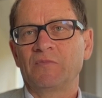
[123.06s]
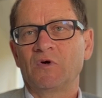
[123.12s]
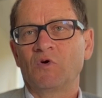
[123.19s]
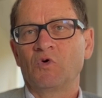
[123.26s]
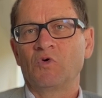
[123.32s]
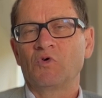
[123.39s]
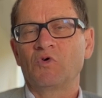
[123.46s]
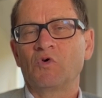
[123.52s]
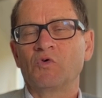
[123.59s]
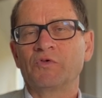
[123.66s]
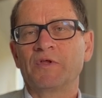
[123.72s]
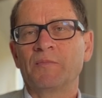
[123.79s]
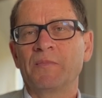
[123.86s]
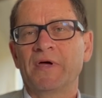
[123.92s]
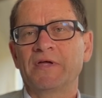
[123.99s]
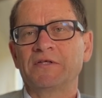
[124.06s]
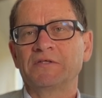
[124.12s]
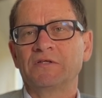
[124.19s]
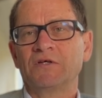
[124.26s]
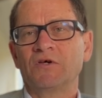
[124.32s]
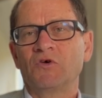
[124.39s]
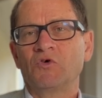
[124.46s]
or the Met,
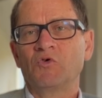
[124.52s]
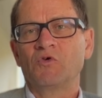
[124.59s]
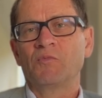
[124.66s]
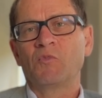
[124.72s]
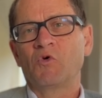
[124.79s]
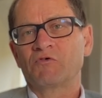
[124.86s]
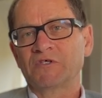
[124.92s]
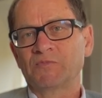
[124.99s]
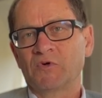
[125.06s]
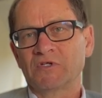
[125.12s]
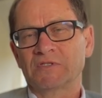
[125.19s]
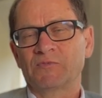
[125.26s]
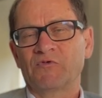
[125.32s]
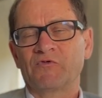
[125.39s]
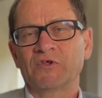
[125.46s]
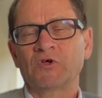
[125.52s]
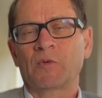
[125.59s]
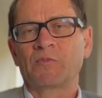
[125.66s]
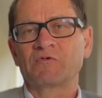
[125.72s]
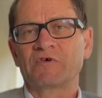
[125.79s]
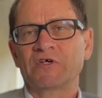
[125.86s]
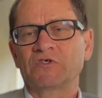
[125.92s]
who are more responsible for the
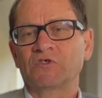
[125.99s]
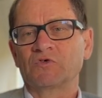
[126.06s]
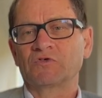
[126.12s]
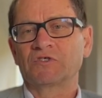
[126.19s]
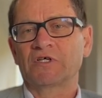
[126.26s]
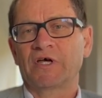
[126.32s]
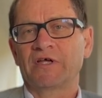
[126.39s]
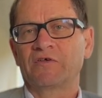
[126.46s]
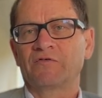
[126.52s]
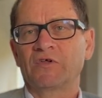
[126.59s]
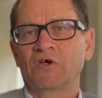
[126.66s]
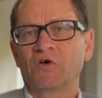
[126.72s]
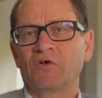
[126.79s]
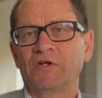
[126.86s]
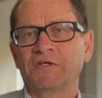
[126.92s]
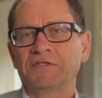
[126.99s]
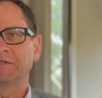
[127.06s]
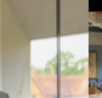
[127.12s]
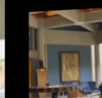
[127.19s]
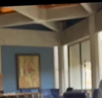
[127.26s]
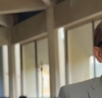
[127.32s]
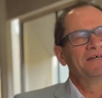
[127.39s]
operational side of the
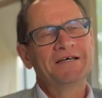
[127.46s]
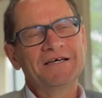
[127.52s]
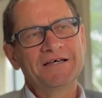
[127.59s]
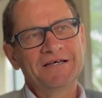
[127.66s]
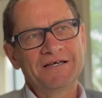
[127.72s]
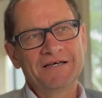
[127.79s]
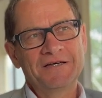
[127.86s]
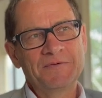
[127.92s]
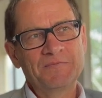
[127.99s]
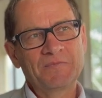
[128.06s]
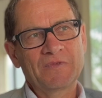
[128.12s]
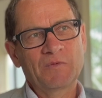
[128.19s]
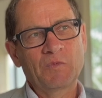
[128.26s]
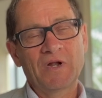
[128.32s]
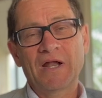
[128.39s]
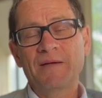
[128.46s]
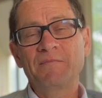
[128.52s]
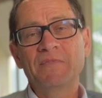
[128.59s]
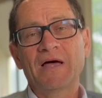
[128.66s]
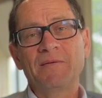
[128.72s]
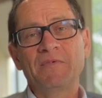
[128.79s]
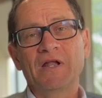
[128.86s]
college. Well,
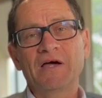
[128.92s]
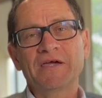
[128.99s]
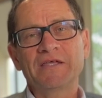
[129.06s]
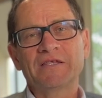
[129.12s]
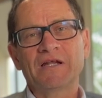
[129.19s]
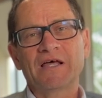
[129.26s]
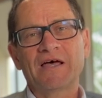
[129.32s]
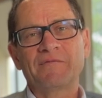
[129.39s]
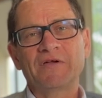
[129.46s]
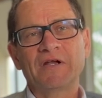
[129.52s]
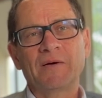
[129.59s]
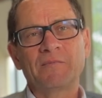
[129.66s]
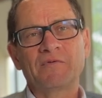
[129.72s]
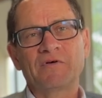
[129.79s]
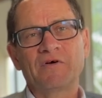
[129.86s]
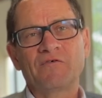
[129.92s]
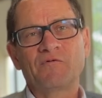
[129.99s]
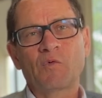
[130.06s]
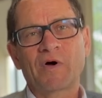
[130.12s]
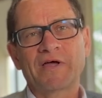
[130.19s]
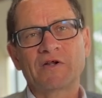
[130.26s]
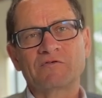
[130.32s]
I'm lucky that I have a number of
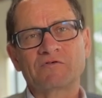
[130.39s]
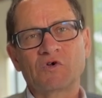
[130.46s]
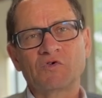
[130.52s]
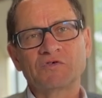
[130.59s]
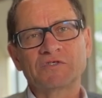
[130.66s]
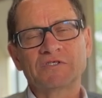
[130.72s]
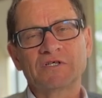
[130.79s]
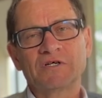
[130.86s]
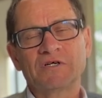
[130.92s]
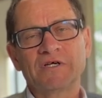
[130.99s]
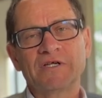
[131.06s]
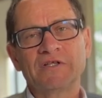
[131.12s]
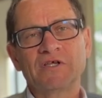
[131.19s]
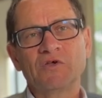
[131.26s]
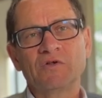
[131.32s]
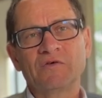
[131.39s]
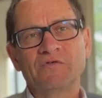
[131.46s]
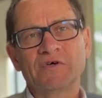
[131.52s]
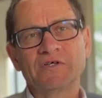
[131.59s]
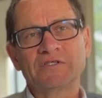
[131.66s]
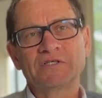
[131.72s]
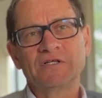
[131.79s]
wider roles in the
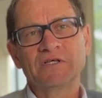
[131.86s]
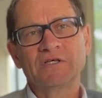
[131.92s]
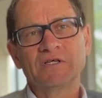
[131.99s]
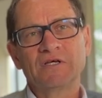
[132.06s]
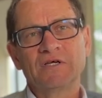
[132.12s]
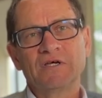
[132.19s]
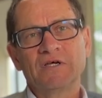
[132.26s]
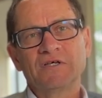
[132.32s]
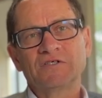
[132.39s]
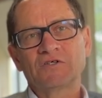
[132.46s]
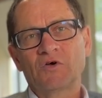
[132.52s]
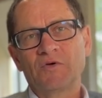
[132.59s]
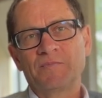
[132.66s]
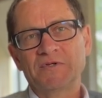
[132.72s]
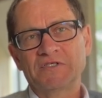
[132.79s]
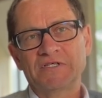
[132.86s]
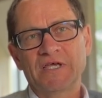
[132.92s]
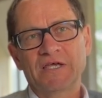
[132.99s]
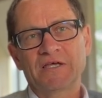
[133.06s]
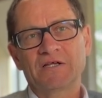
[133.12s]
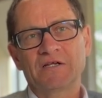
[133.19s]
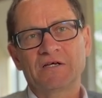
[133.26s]
university. So in
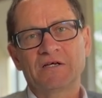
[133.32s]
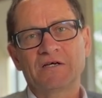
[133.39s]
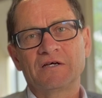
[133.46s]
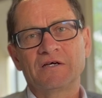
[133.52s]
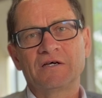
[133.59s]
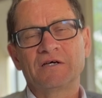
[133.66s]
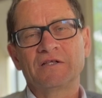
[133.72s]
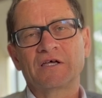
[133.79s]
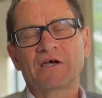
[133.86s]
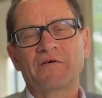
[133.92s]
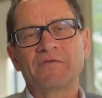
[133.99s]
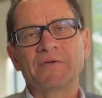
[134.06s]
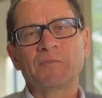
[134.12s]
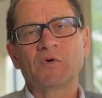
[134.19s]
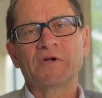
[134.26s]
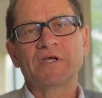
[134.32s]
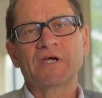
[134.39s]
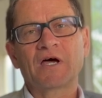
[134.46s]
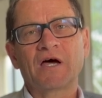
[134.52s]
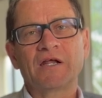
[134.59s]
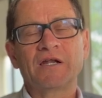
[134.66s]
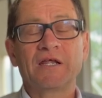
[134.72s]
particular, the governing body
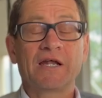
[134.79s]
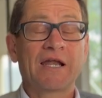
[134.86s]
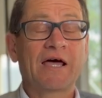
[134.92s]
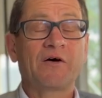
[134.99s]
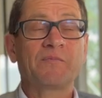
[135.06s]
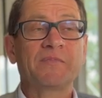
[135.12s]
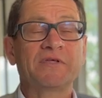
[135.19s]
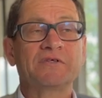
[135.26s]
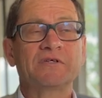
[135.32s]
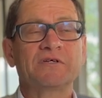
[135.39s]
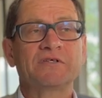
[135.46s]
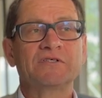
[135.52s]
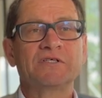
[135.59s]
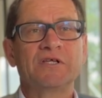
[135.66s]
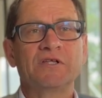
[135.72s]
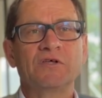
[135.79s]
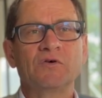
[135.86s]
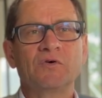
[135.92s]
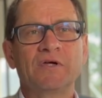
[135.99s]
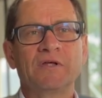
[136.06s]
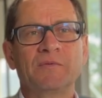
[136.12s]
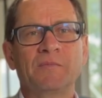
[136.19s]
kindly allowed me to continue
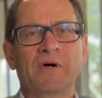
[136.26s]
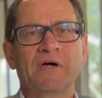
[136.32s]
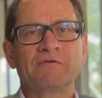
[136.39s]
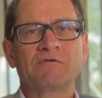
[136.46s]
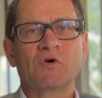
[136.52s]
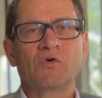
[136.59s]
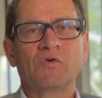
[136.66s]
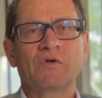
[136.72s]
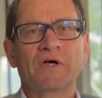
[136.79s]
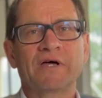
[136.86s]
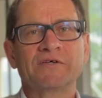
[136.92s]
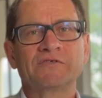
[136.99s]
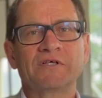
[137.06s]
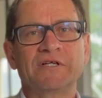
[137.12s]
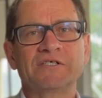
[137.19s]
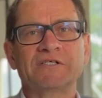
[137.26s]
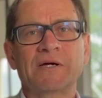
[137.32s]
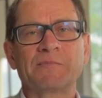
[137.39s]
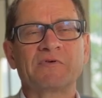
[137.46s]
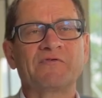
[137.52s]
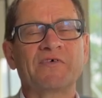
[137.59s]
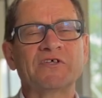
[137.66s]
in my role as the Nissan
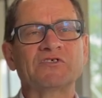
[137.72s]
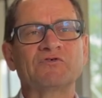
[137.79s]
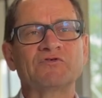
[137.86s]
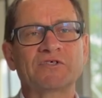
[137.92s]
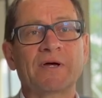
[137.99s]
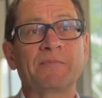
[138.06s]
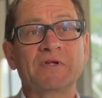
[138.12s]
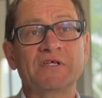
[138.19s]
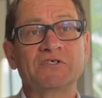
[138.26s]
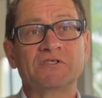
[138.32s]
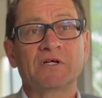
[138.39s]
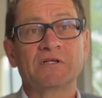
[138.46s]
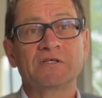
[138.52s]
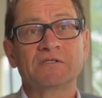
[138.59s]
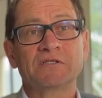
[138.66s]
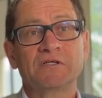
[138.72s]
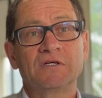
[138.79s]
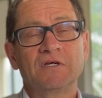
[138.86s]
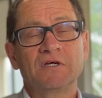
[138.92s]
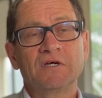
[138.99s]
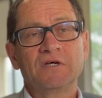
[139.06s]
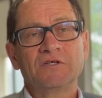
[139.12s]
Professor of Japanese Studies.
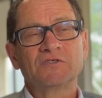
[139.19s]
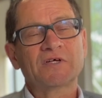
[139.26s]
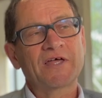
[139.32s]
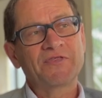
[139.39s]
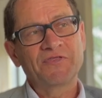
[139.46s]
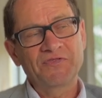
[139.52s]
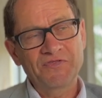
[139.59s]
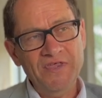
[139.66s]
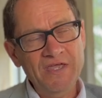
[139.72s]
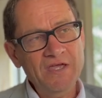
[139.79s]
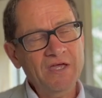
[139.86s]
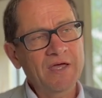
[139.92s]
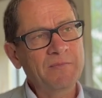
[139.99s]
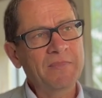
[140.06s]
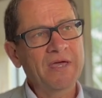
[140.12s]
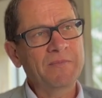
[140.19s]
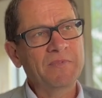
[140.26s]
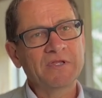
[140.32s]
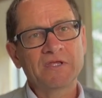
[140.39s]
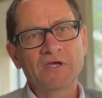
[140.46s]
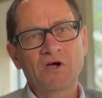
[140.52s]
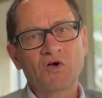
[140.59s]
So I think I may be
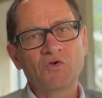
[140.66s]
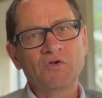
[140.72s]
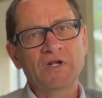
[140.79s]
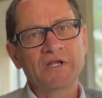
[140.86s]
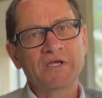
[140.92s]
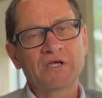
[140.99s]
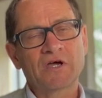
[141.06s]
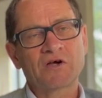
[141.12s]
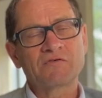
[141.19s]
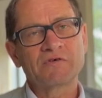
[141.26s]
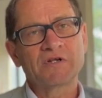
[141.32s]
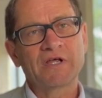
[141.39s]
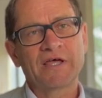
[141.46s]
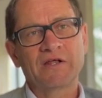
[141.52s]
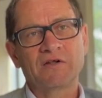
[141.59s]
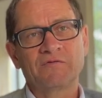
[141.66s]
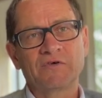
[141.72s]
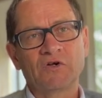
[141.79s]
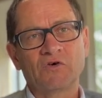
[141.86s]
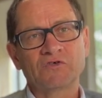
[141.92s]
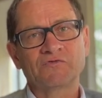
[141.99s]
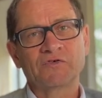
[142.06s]
the only current head of an
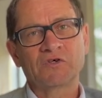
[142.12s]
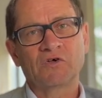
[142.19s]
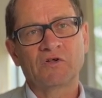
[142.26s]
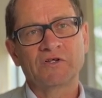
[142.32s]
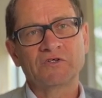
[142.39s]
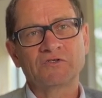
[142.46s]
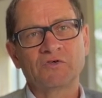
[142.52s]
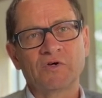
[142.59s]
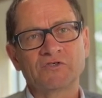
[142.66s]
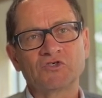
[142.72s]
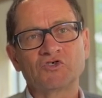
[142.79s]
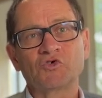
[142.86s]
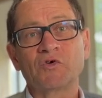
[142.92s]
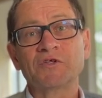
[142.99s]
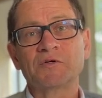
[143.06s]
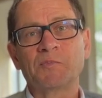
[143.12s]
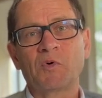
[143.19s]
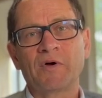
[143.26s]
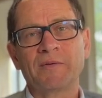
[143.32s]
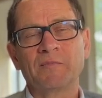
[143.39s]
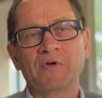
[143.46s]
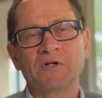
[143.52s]
Oxford college who has a joint
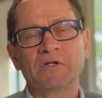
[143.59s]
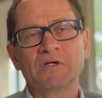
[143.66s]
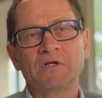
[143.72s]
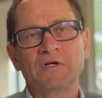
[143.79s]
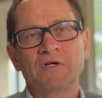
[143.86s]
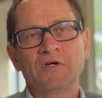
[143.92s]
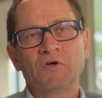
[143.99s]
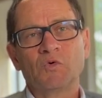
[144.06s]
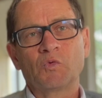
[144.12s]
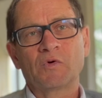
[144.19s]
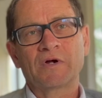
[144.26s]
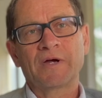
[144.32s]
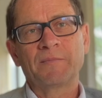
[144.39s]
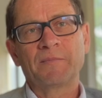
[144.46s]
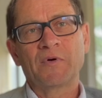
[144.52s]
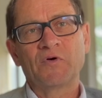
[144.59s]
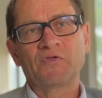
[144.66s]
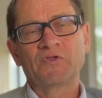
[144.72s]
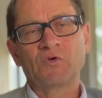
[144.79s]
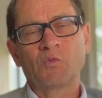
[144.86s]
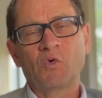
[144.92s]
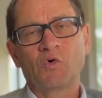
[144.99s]
appointment, where I'm both
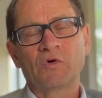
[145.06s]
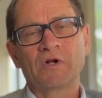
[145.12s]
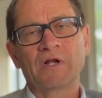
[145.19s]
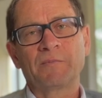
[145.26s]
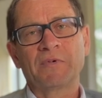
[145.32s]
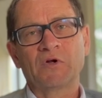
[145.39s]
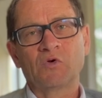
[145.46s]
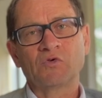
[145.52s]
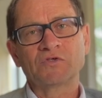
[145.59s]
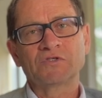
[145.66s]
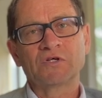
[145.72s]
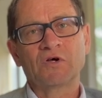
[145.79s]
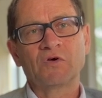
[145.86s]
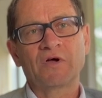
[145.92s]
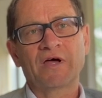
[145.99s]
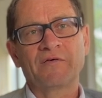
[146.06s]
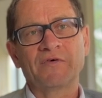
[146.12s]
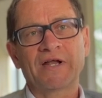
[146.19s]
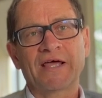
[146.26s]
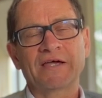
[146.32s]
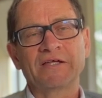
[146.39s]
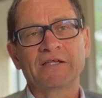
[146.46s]
the warden but also have an
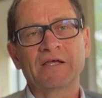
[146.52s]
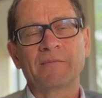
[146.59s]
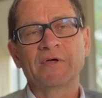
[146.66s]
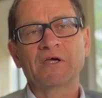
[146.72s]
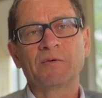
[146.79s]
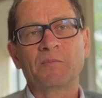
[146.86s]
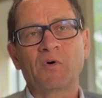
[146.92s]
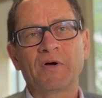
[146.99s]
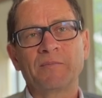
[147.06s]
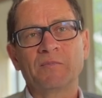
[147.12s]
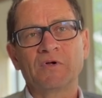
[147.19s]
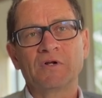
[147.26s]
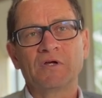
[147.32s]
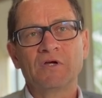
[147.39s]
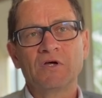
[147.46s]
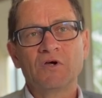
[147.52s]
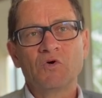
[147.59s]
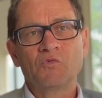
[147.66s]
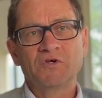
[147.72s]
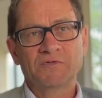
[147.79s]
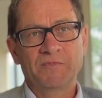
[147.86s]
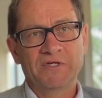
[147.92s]
academic appointment,
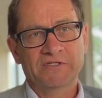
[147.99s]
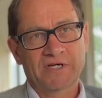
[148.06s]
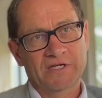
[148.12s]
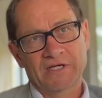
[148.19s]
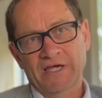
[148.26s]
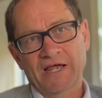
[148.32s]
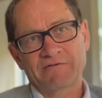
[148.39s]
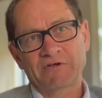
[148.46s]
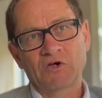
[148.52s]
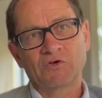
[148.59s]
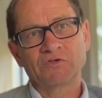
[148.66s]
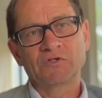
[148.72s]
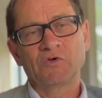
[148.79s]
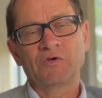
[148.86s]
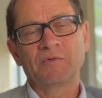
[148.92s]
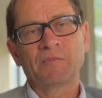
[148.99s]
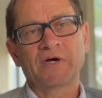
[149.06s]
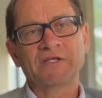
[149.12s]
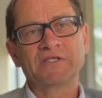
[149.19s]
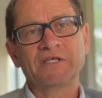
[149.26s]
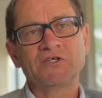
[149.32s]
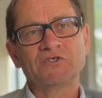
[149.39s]
which means I can carry on doing my
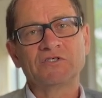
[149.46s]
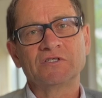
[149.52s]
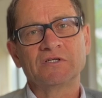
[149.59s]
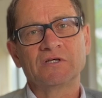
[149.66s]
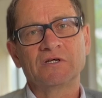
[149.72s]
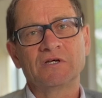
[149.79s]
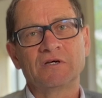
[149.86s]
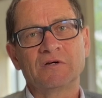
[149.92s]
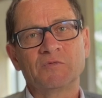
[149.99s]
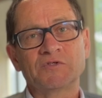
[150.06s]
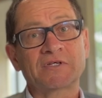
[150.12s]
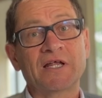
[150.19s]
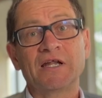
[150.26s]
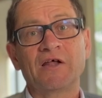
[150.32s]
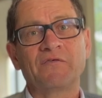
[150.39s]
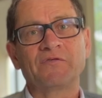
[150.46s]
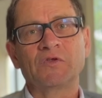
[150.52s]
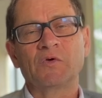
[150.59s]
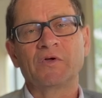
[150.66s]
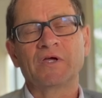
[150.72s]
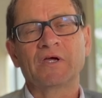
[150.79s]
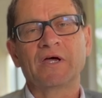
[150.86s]
teaching, which I love
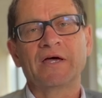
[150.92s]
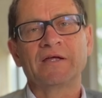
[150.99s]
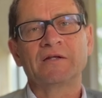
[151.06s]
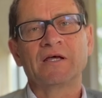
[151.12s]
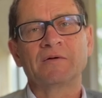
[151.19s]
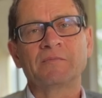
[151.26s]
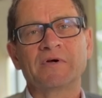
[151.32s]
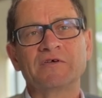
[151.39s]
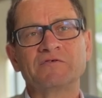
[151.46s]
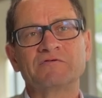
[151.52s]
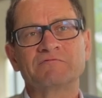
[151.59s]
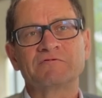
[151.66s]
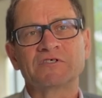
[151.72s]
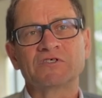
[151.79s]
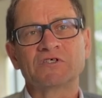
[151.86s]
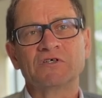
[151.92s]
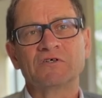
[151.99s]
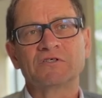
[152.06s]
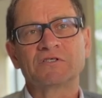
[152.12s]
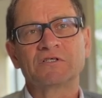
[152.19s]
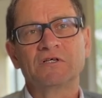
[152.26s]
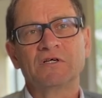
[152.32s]
doing, and my research,